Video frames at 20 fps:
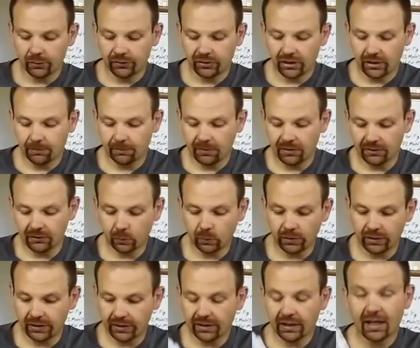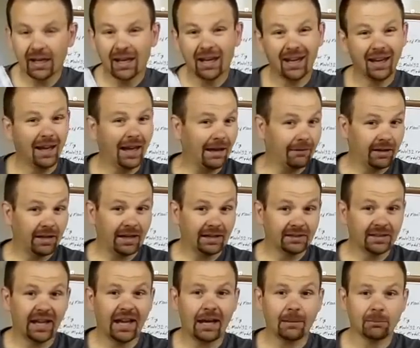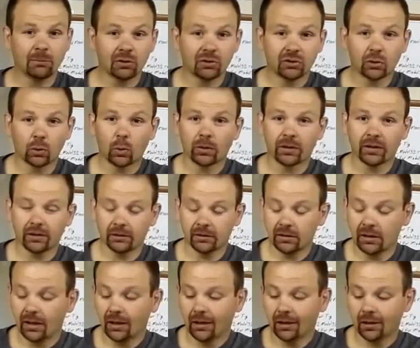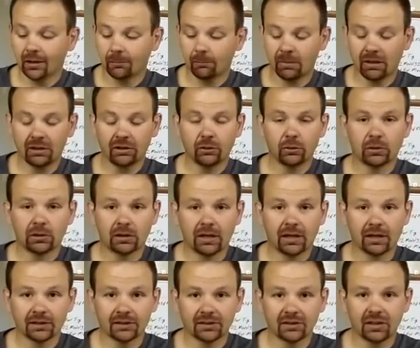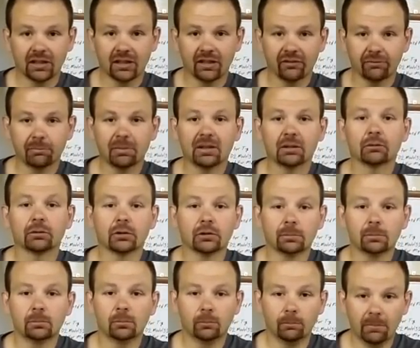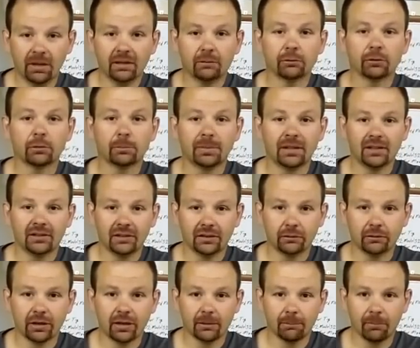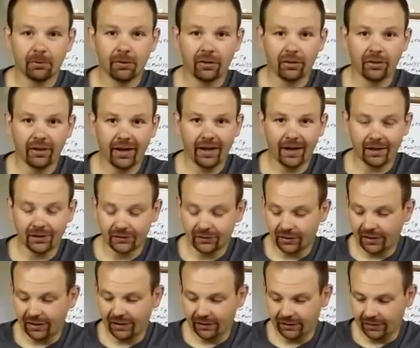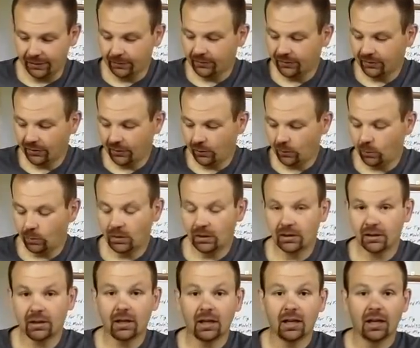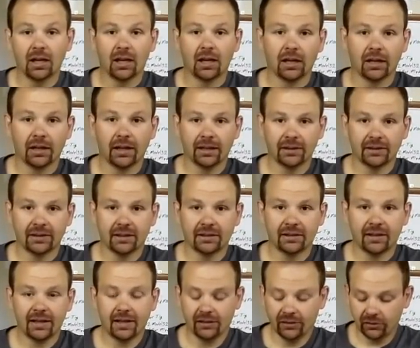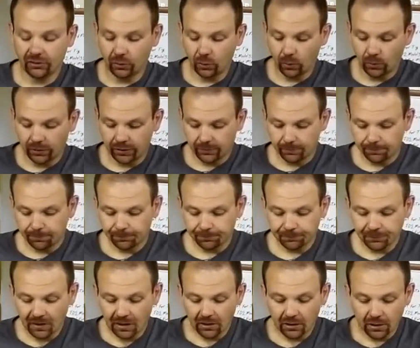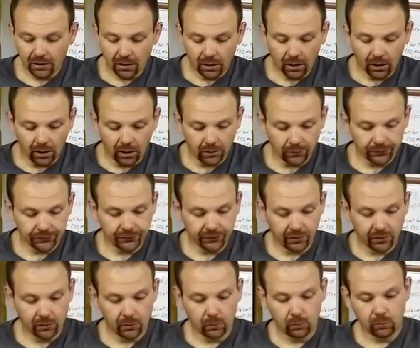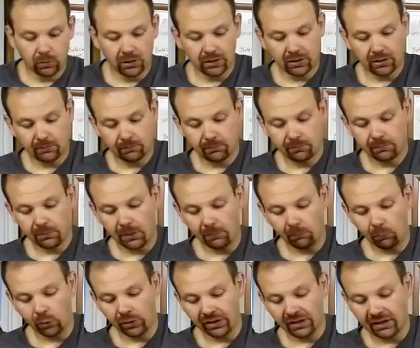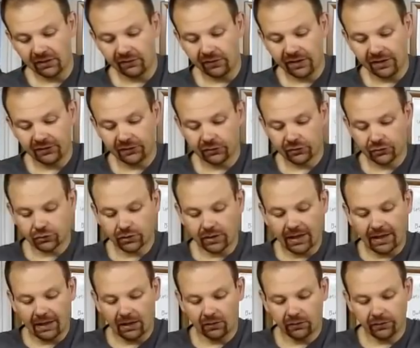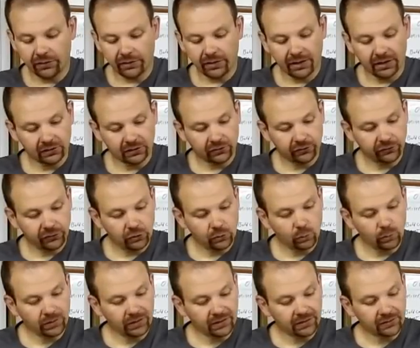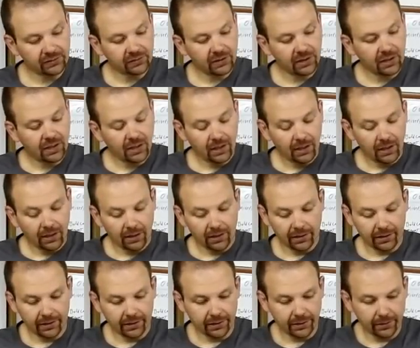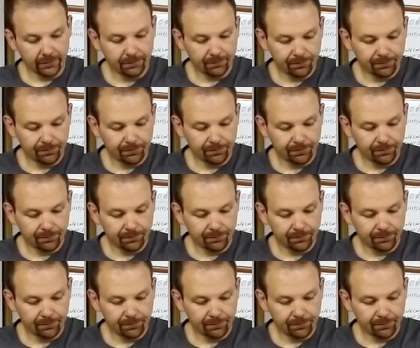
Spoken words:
up this week. Haven't had time to sort it. Been doing a lot of stuff. Been real busy around the house lately, so got to get that sorted. Also, I'm going to give these a try over the next few weeks. I